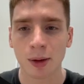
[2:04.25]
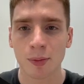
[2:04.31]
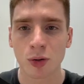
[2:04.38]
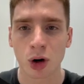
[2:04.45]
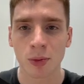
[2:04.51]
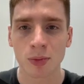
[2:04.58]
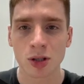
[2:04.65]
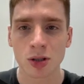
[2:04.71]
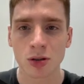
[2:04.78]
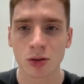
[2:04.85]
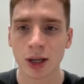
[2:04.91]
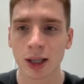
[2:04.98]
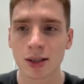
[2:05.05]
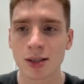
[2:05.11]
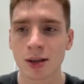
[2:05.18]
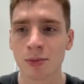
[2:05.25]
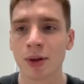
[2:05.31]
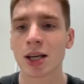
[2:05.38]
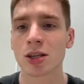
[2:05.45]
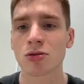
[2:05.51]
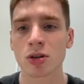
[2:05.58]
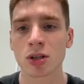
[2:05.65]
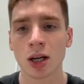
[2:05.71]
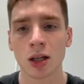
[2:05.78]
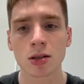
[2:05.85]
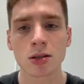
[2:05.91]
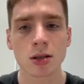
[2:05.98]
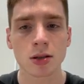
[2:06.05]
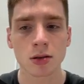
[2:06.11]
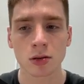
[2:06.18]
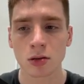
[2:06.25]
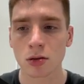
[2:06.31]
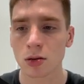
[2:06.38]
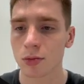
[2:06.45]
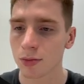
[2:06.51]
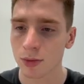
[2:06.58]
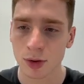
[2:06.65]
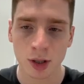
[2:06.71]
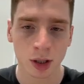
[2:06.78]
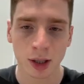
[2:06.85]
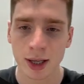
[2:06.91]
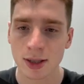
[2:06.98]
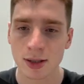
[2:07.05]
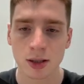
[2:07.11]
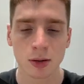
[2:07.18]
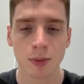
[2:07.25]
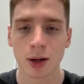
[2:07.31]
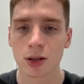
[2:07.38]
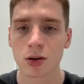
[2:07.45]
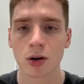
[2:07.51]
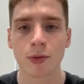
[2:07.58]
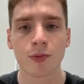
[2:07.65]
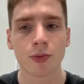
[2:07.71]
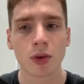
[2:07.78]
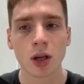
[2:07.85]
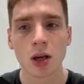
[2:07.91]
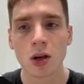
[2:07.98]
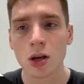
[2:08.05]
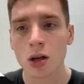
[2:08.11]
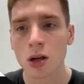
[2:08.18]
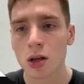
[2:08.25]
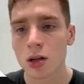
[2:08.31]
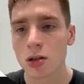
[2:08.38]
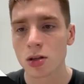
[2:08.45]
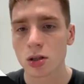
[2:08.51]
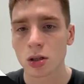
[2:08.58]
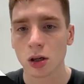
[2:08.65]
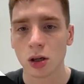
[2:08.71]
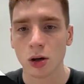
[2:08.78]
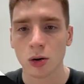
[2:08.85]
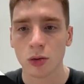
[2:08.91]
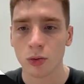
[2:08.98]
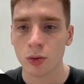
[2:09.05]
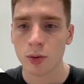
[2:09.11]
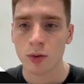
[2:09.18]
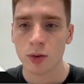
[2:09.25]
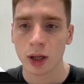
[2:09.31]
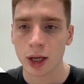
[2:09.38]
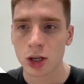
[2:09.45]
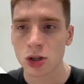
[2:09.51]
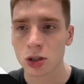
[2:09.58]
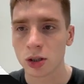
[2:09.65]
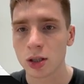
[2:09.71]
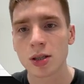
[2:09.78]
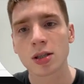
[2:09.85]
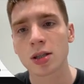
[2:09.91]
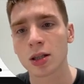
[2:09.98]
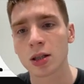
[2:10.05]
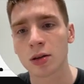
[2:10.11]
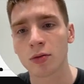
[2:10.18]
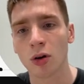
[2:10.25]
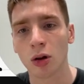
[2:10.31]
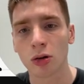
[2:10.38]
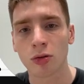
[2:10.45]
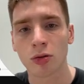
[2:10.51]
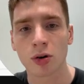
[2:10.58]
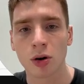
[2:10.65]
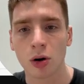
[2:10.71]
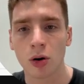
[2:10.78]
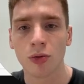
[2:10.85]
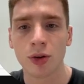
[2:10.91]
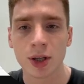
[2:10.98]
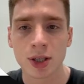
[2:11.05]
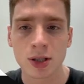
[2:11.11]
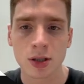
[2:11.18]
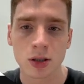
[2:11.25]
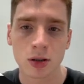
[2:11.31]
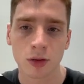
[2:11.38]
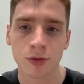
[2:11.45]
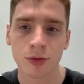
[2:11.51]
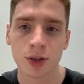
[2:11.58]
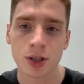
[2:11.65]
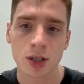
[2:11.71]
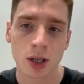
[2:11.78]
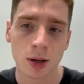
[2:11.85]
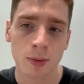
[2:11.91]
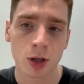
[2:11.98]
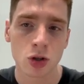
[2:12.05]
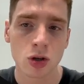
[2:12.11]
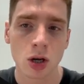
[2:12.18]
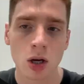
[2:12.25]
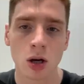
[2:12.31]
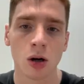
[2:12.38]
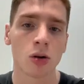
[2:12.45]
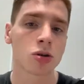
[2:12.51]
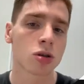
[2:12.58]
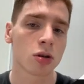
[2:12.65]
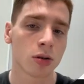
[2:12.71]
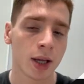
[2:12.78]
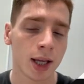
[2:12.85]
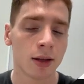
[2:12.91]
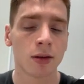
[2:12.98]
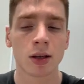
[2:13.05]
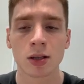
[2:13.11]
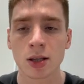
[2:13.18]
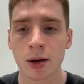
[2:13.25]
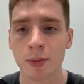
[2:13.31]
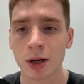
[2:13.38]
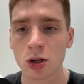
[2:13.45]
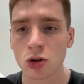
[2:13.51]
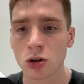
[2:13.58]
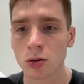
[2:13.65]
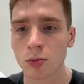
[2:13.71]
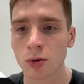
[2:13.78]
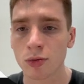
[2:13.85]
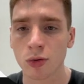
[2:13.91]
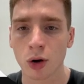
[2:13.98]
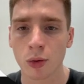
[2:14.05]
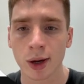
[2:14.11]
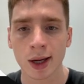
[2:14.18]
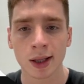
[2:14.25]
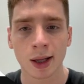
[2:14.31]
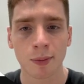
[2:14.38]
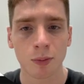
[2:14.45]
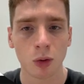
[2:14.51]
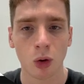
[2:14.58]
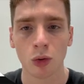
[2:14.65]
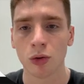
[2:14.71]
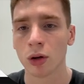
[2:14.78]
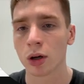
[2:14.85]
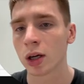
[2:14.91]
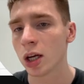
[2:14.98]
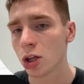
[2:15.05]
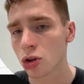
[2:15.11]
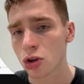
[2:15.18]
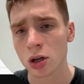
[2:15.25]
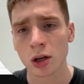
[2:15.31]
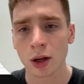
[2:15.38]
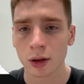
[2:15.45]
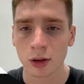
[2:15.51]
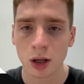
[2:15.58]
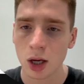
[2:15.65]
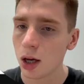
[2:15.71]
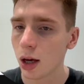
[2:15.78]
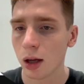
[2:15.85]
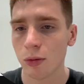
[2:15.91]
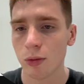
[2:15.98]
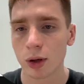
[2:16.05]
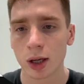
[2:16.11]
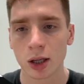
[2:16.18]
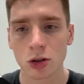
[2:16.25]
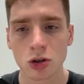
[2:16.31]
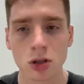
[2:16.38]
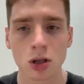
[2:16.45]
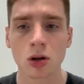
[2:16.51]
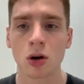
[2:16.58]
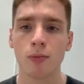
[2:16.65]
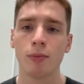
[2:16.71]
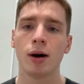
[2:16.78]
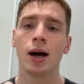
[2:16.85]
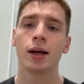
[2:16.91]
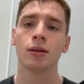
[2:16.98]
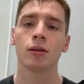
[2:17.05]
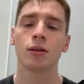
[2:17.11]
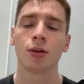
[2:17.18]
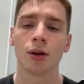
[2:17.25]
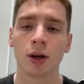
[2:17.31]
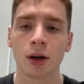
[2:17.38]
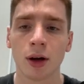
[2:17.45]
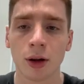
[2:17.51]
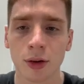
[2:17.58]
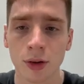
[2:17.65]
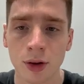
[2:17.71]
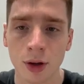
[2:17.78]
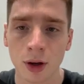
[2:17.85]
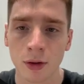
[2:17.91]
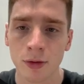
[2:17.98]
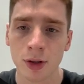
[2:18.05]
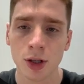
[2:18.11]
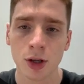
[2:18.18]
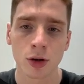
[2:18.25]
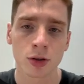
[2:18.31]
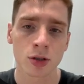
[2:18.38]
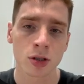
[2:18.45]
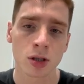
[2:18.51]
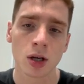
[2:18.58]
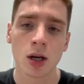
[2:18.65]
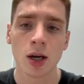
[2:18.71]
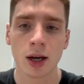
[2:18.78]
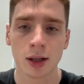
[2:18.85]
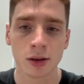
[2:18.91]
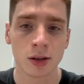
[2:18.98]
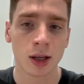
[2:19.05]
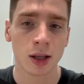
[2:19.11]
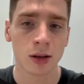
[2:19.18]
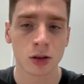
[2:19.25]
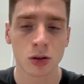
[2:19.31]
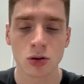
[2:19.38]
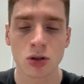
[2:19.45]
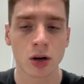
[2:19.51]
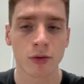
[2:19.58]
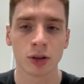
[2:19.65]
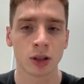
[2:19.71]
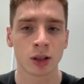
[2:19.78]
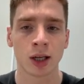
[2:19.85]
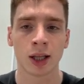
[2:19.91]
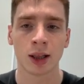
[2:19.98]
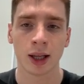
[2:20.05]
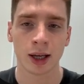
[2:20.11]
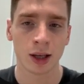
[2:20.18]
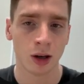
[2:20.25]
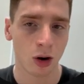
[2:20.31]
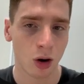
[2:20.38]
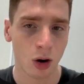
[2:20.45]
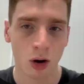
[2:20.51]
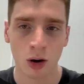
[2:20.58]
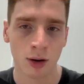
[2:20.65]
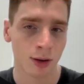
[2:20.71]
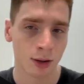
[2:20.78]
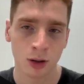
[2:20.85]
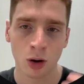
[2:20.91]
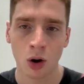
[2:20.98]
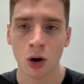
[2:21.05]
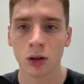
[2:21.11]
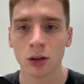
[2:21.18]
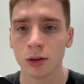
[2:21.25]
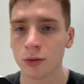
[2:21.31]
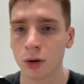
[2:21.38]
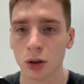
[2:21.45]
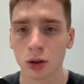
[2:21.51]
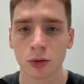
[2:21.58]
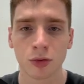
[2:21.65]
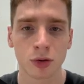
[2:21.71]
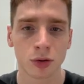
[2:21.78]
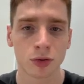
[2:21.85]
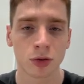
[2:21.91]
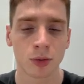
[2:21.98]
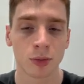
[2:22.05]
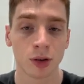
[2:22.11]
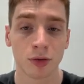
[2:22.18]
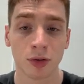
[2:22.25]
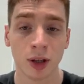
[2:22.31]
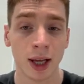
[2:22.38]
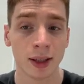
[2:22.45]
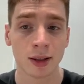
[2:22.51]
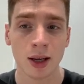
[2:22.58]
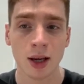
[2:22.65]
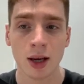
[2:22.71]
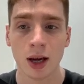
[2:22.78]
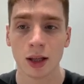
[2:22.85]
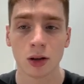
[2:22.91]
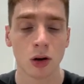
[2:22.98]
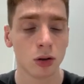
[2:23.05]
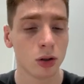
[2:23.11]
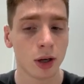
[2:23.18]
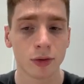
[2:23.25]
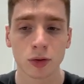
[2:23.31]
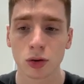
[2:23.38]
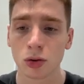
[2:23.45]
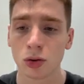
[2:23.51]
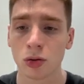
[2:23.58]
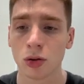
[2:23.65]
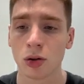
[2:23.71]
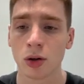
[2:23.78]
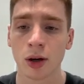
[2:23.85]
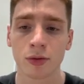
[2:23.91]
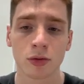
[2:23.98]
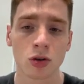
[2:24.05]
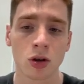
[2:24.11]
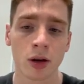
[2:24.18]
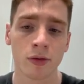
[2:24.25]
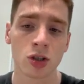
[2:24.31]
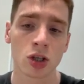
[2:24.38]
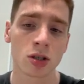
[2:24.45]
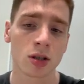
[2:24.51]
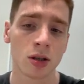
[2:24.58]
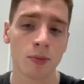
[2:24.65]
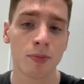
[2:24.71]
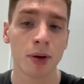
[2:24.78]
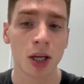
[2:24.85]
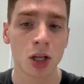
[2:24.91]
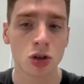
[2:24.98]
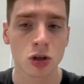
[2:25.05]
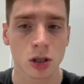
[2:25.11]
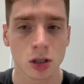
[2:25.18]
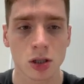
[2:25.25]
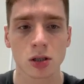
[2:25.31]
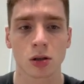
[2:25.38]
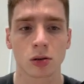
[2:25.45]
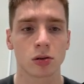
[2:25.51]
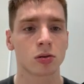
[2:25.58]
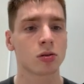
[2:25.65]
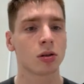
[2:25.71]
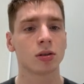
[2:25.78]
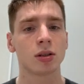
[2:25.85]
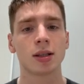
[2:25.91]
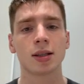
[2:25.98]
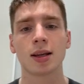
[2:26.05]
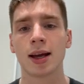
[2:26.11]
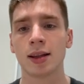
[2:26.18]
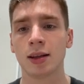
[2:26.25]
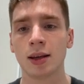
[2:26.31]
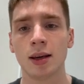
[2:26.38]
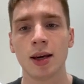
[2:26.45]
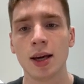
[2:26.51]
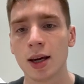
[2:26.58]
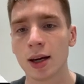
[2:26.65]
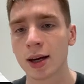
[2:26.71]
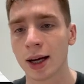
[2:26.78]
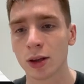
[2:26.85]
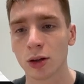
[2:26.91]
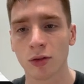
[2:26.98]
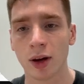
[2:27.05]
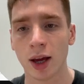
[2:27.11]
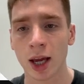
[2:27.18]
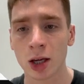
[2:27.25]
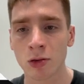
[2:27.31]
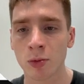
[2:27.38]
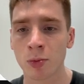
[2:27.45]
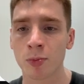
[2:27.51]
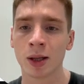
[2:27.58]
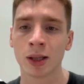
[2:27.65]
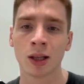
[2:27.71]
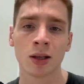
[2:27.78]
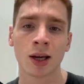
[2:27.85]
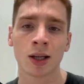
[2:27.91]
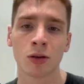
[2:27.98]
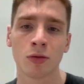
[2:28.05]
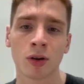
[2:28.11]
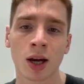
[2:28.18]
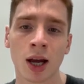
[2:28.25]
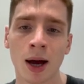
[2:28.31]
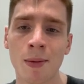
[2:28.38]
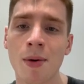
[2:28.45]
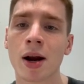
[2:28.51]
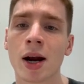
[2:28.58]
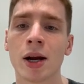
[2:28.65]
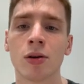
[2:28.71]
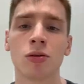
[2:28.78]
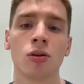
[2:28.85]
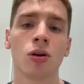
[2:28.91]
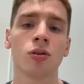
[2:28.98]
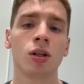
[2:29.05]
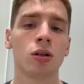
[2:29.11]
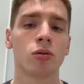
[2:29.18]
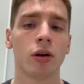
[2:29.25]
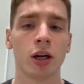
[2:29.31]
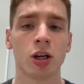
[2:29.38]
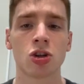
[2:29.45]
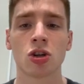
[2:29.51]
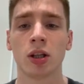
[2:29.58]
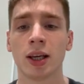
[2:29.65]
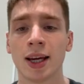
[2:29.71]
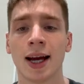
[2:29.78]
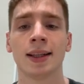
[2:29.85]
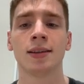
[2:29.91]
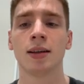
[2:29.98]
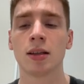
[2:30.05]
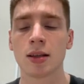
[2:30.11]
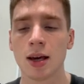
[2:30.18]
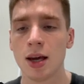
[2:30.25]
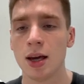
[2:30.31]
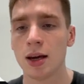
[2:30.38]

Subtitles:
prompts to get some nice result. The less, the better. So we will actually see the walkthrough of this image. Also then, as I mentioned before, we can upload the kitchen and we can just combine the videos, and then the user will get like a whole walkthrough from the flat. And all you have to do, you have to have just the pictures, so you don't need any kind of equipment, any kind of a camera. You don't need to actually cut it,